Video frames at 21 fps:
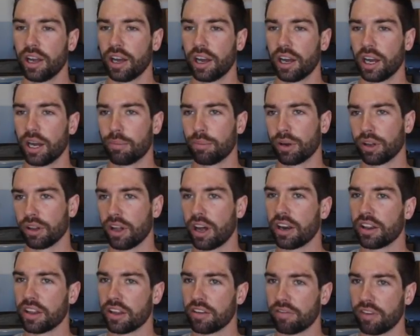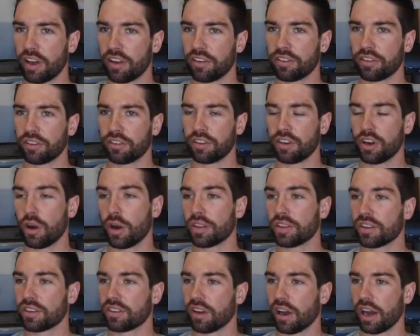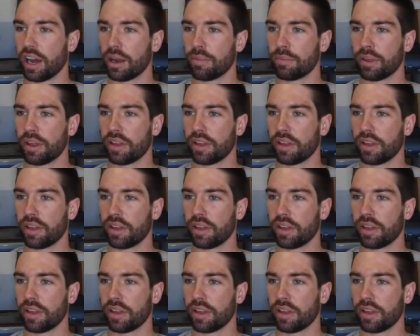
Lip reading: But a lot of the investors, you know, at the time,